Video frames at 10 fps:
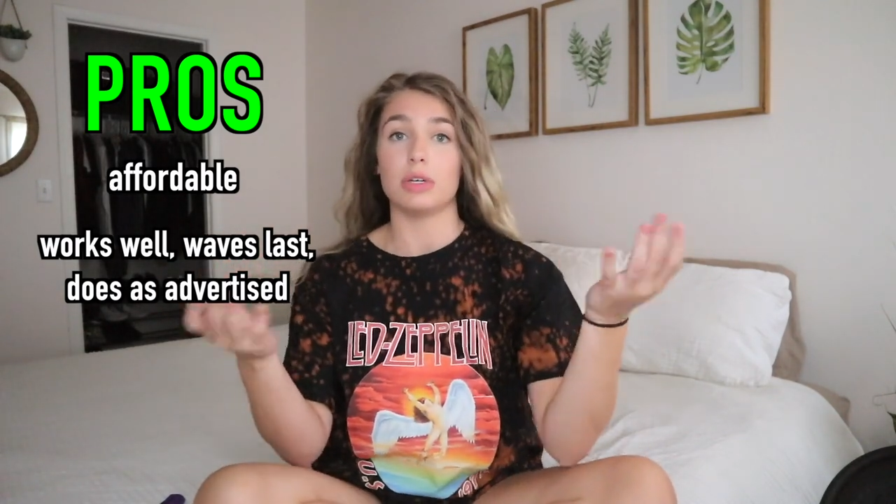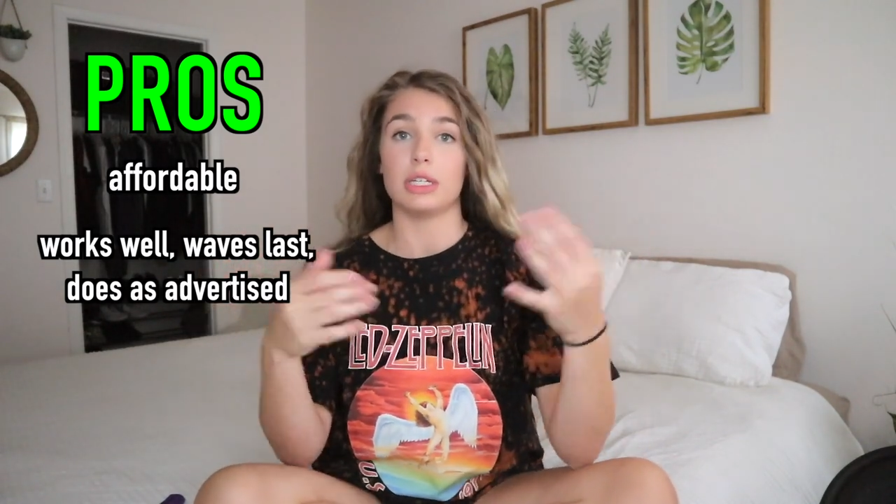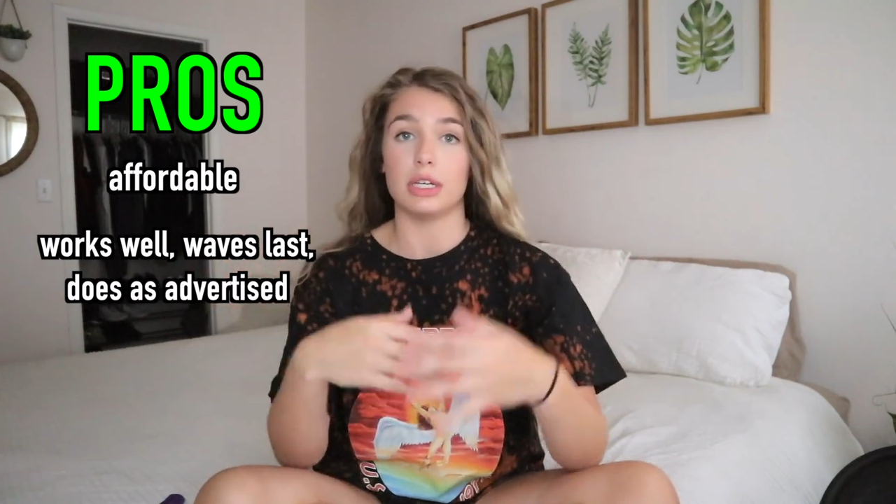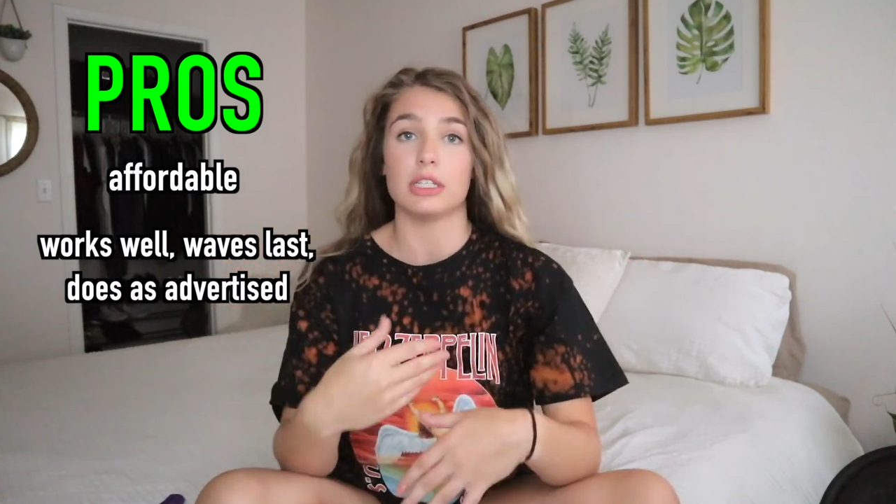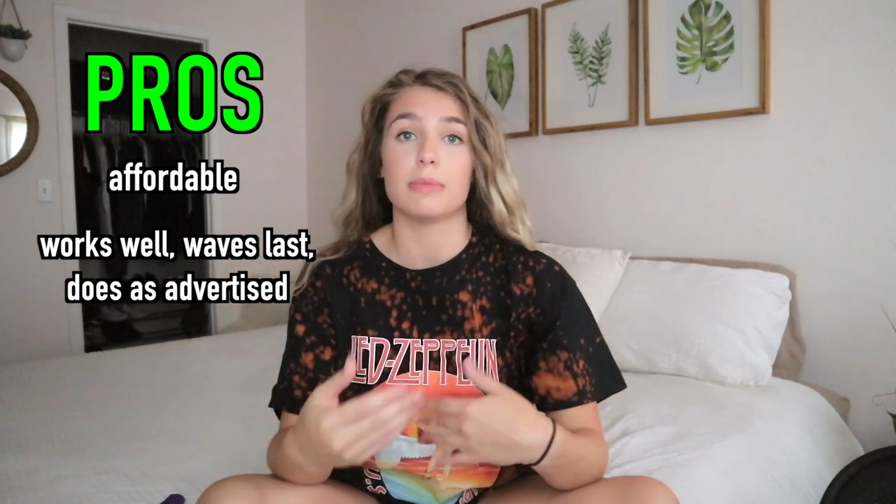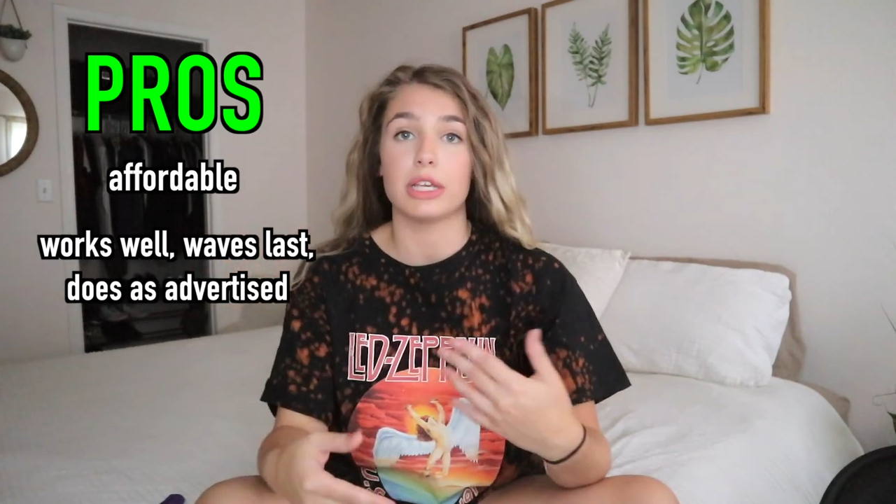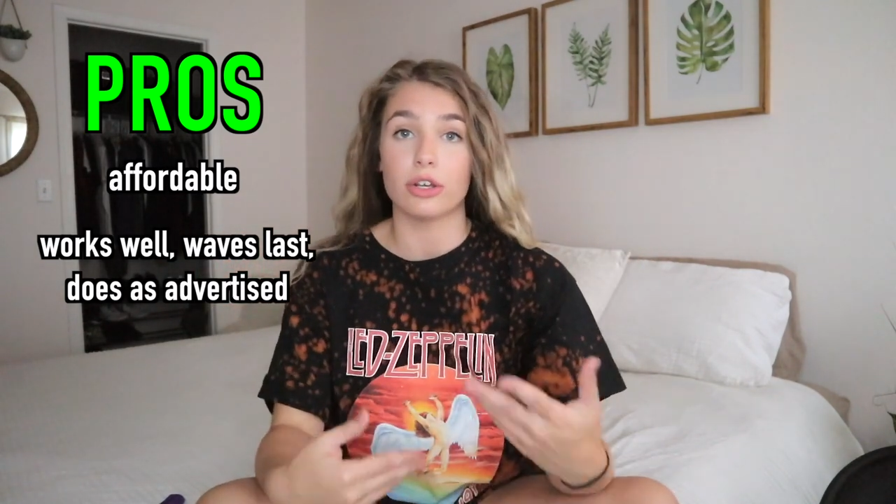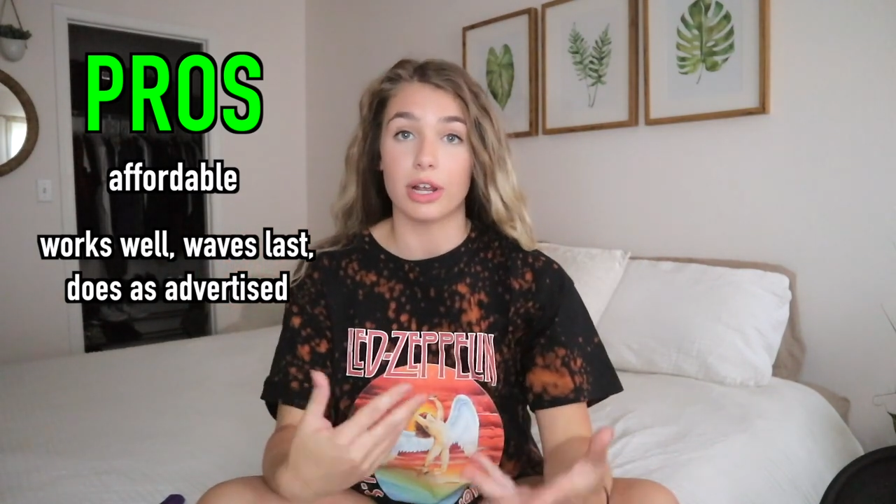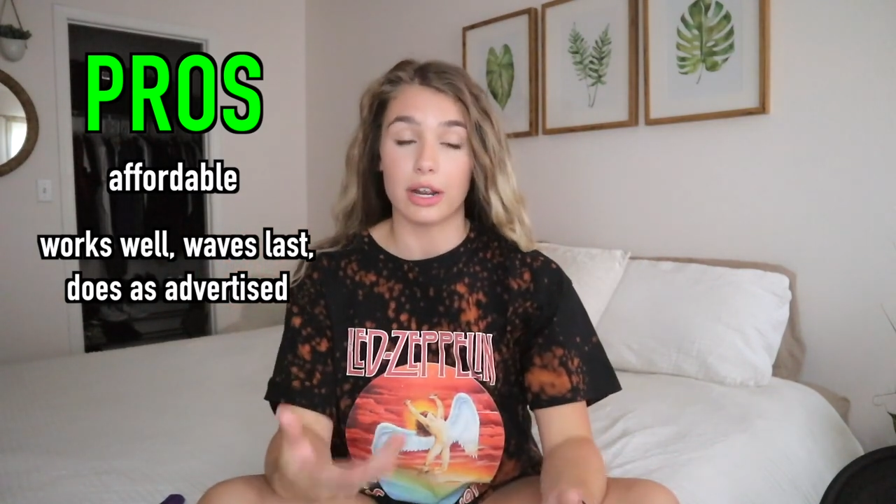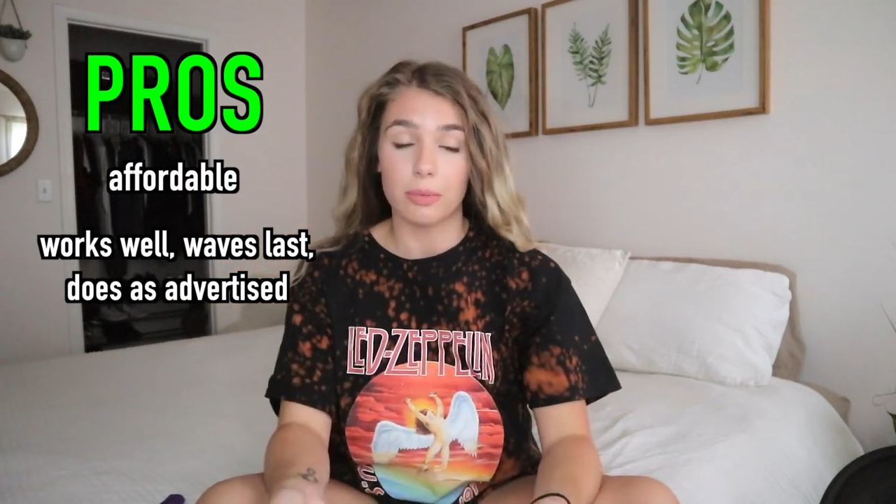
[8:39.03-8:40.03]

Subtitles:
It does make your hair